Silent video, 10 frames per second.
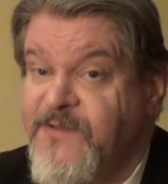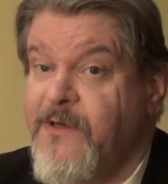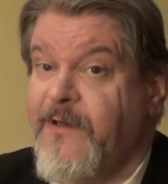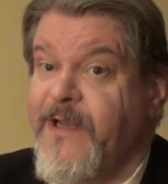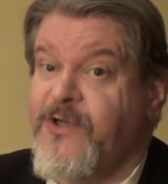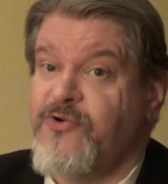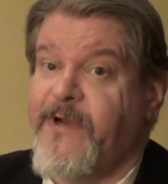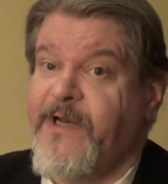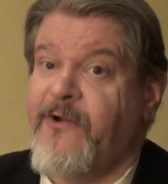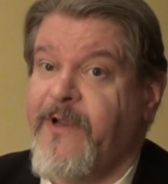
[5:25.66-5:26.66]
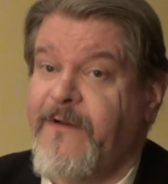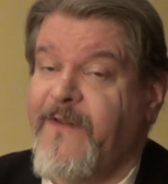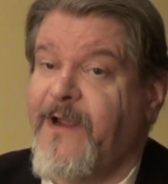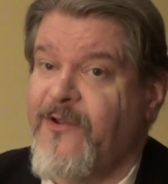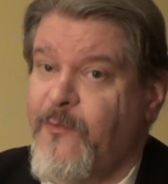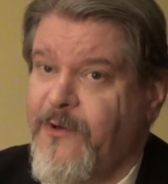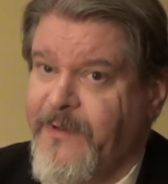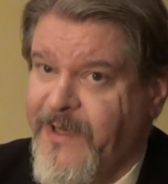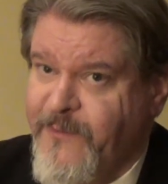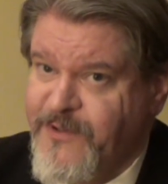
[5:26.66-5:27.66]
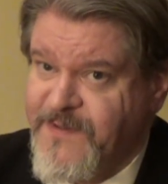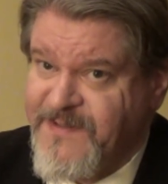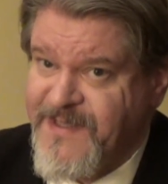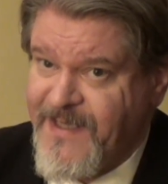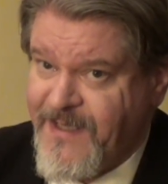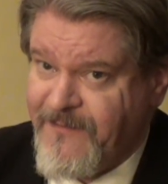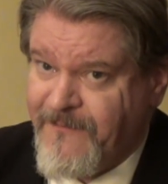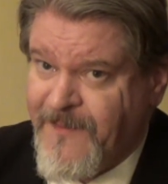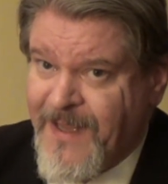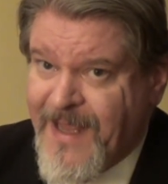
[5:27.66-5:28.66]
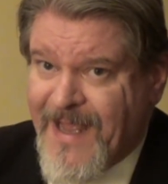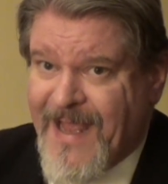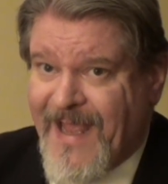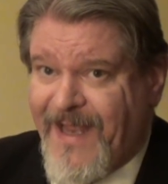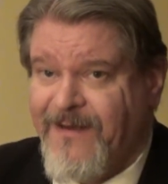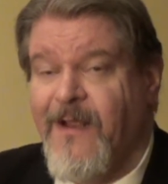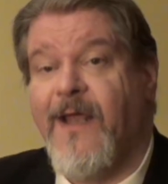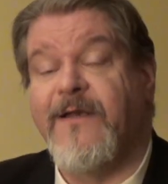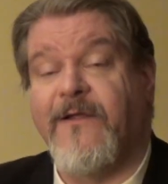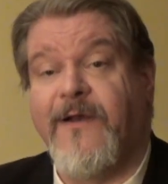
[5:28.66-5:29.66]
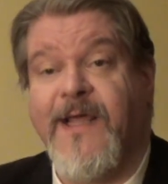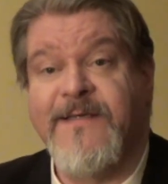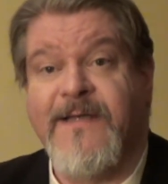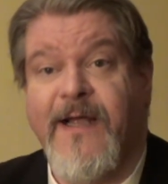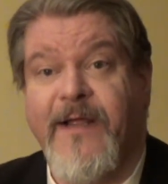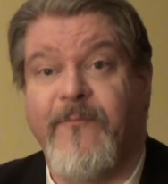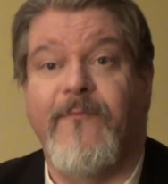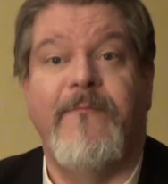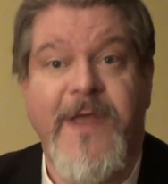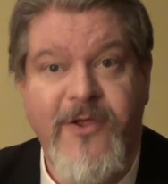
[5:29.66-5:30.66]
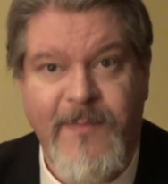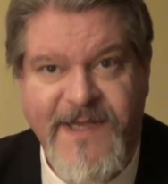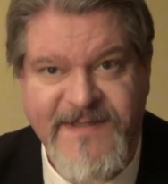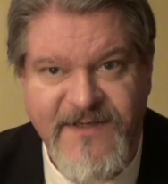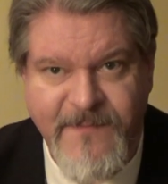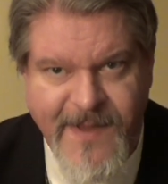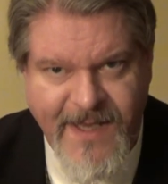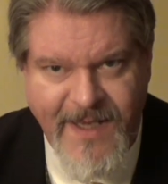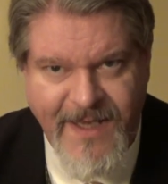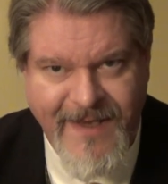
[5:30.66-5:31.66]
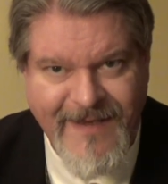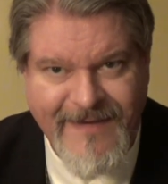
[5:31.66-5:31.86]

certainly enjoyed going to the Otherworldly Witches' Tea. And until next time, may you blessed be.